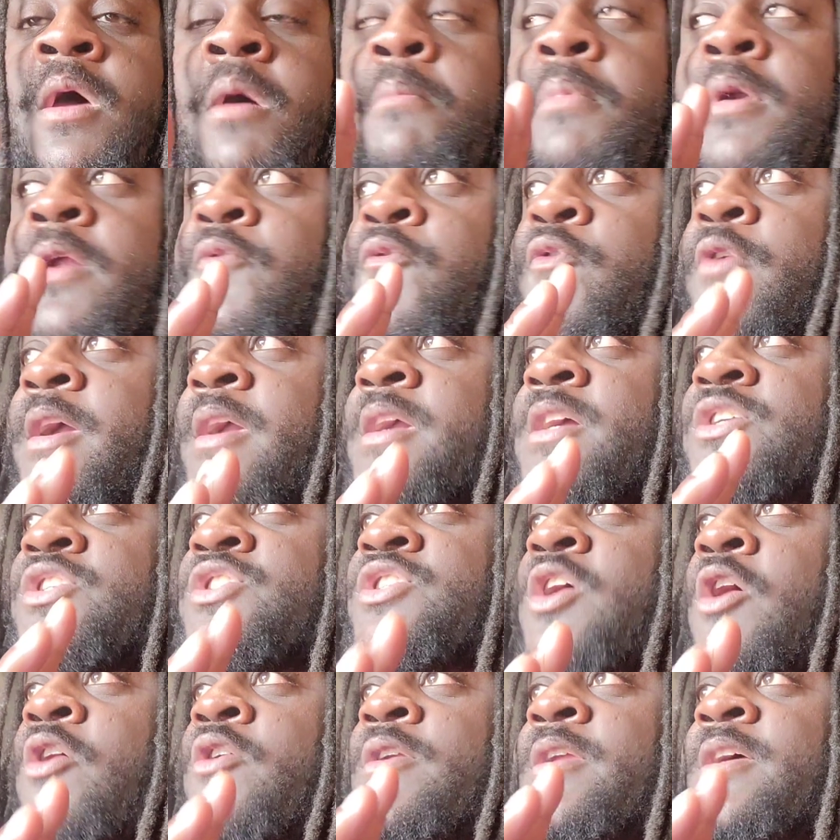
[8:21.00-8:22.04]
But if we can
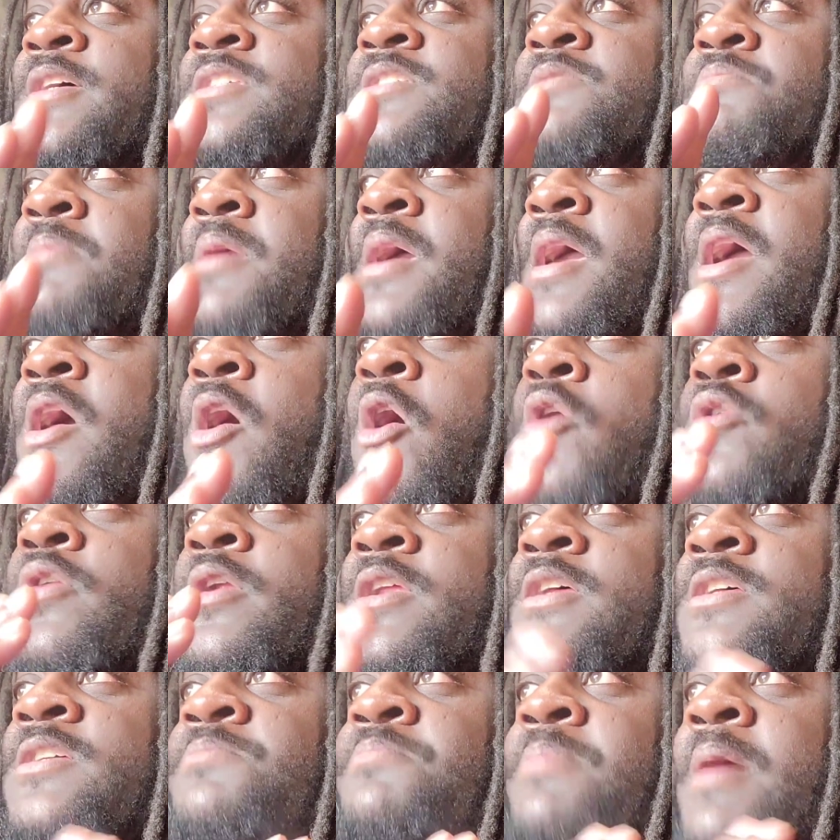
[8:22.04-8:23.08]
show this man holding
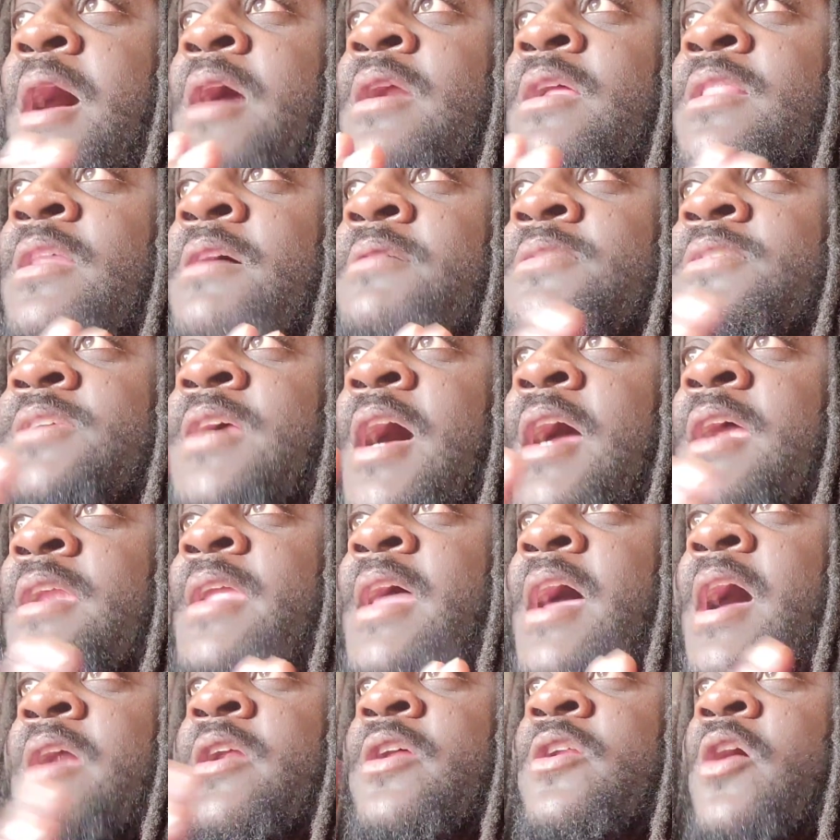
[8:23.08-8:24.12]
his bottle upside
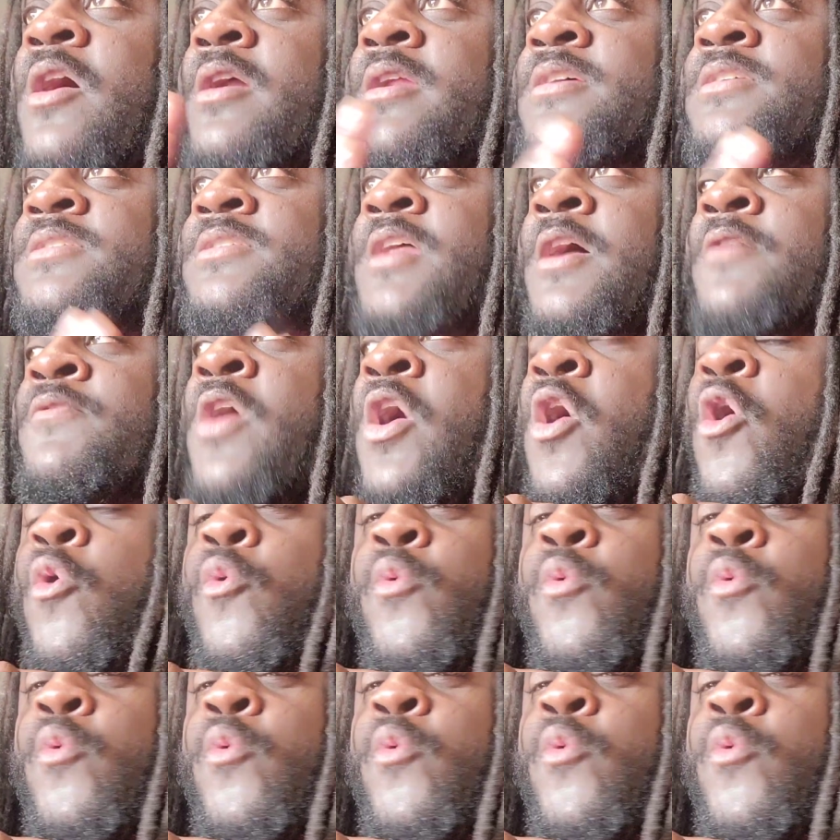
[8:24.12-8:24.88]
down and all this stuff,